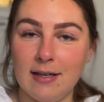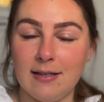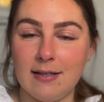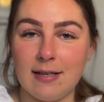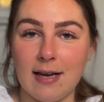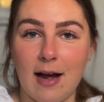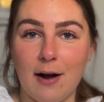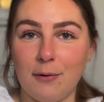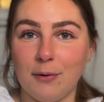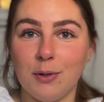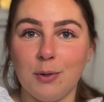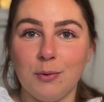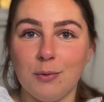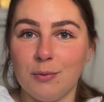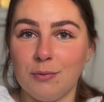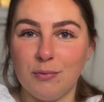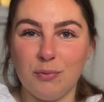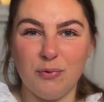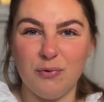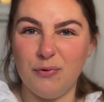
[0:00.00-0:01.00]
It's how
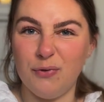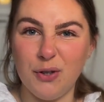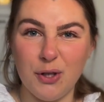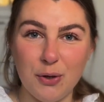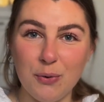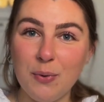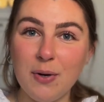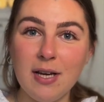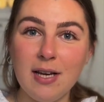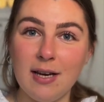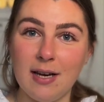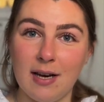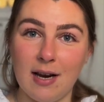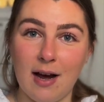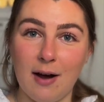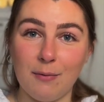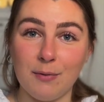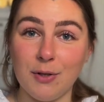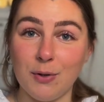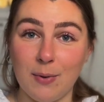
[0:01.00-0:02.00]
you view it and
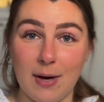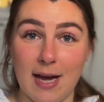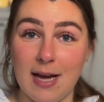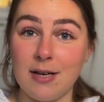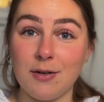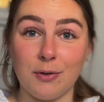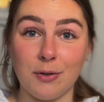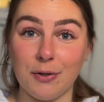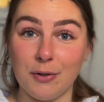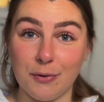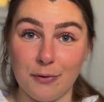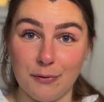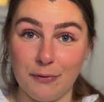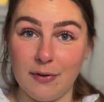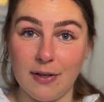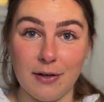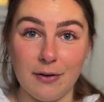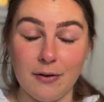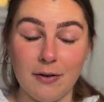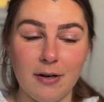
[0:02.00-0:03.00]
how you handle your
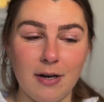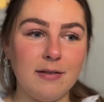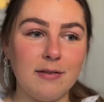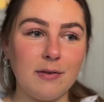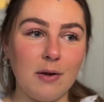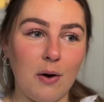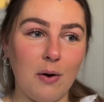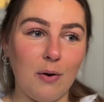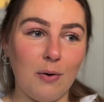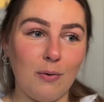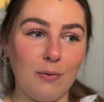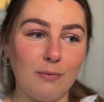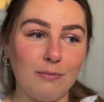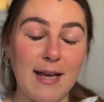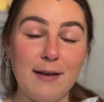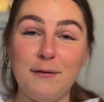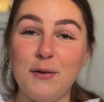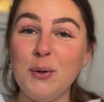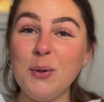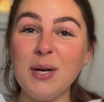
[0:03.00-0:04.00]
fear. So
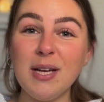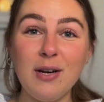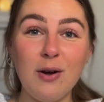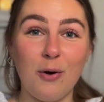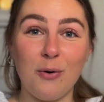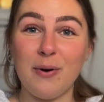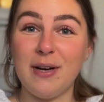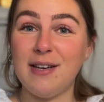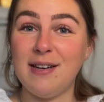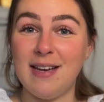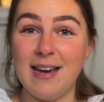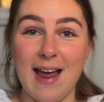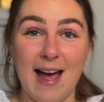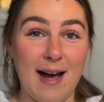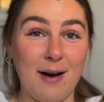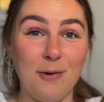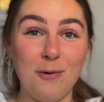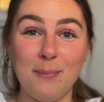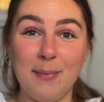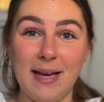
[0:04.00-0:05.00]
if you can already
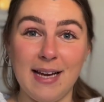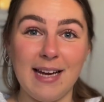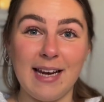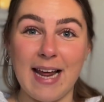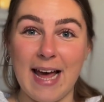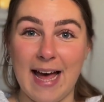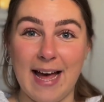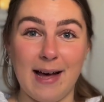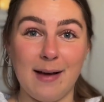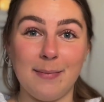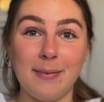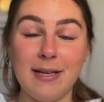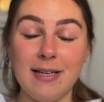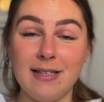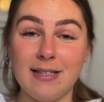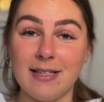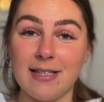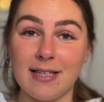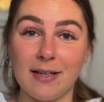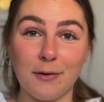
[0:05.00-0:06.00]
now make it a habit
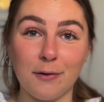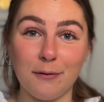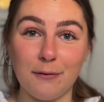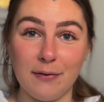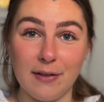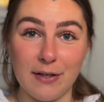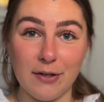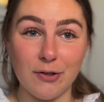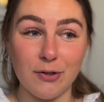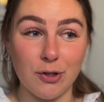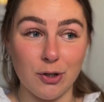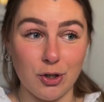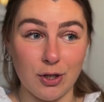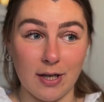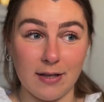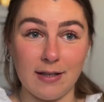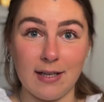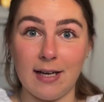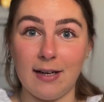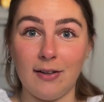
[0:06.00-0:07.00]
to tell fear to
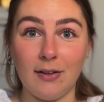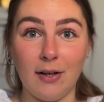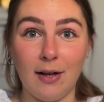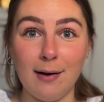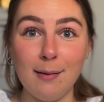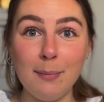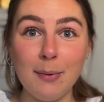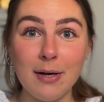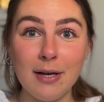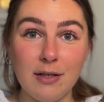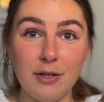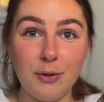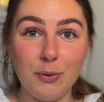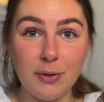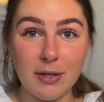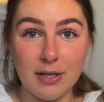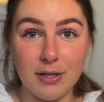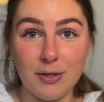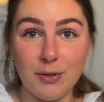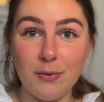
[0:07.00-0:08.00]
shut the hell up, you
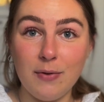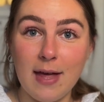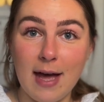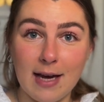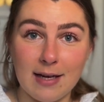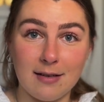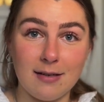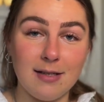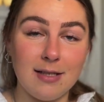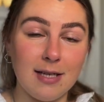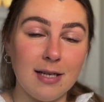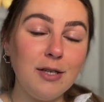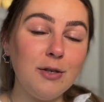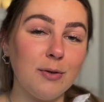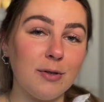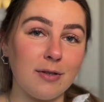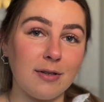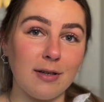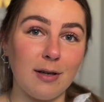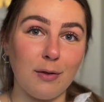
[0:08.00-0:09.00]
can do that
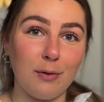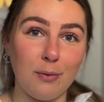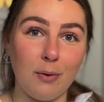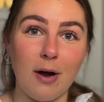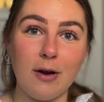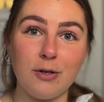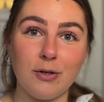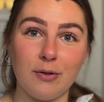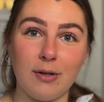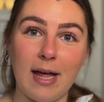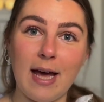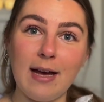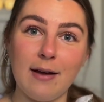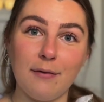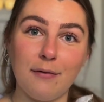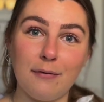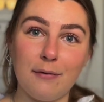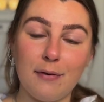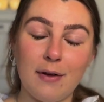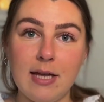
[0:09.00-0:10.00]
continuously throughout your
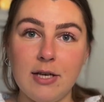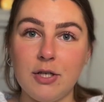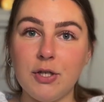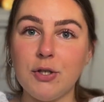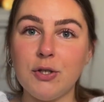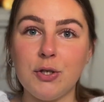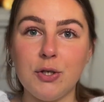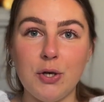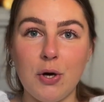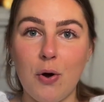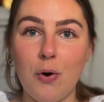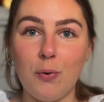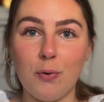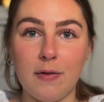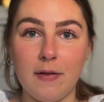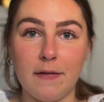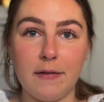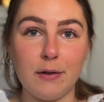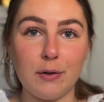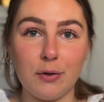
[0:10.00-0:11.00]
life. And just know
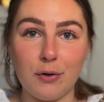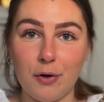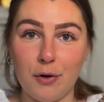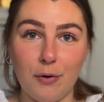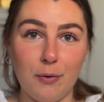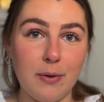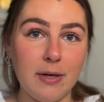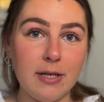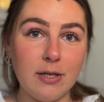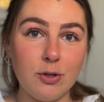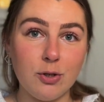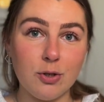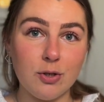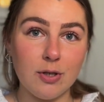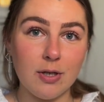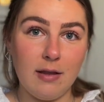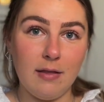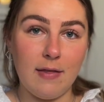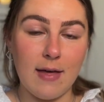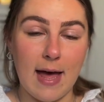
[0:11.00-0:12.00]
that the courage
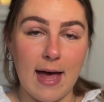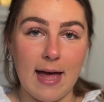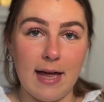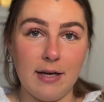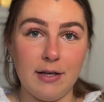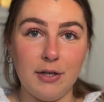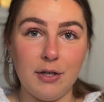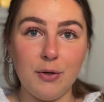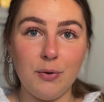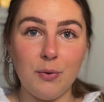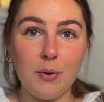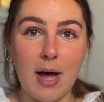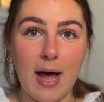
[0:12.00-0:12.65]
that you